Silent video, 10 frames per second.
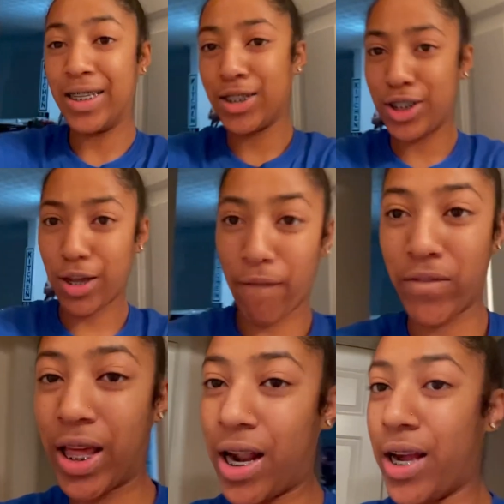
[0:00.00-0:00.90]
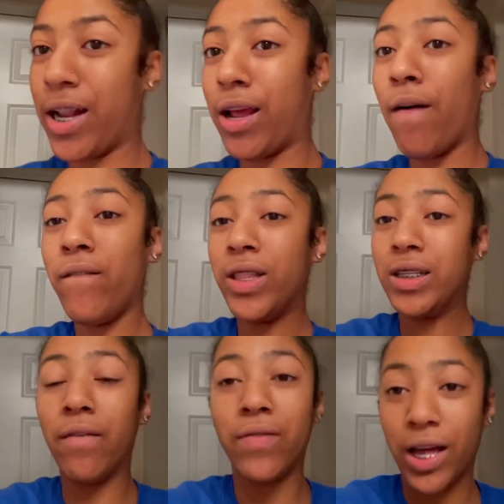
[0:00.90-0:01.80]
she gonna flat iron and hopefully she
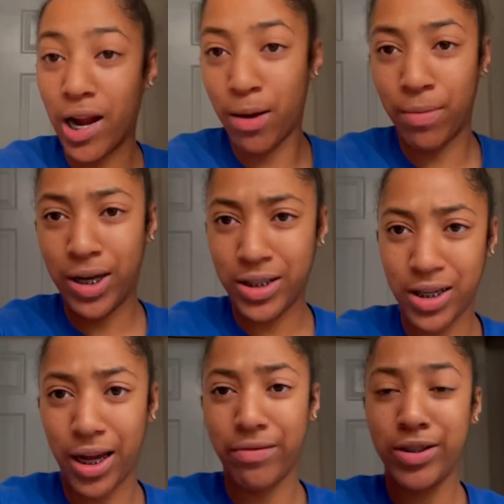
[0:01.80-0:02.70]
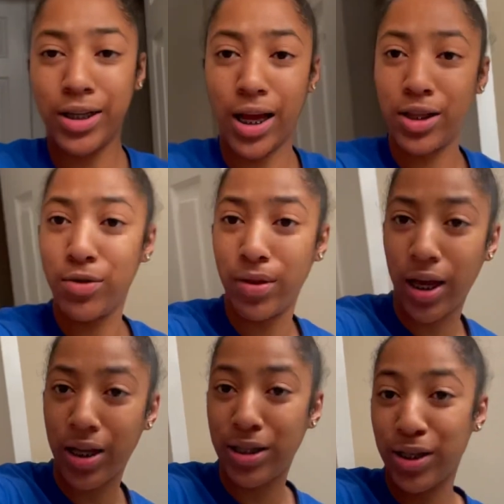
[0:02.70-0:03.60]
flat iron mine tonight if she not too
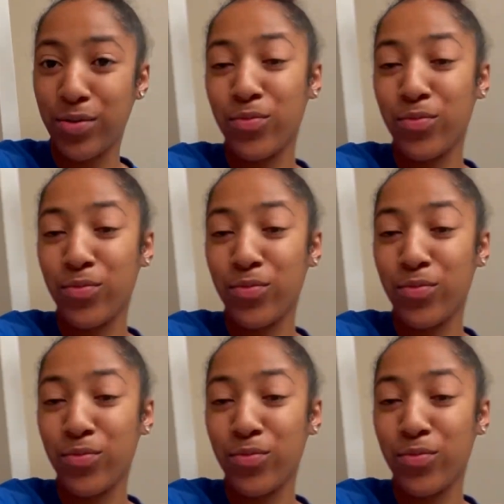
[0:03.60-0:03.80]
lazy.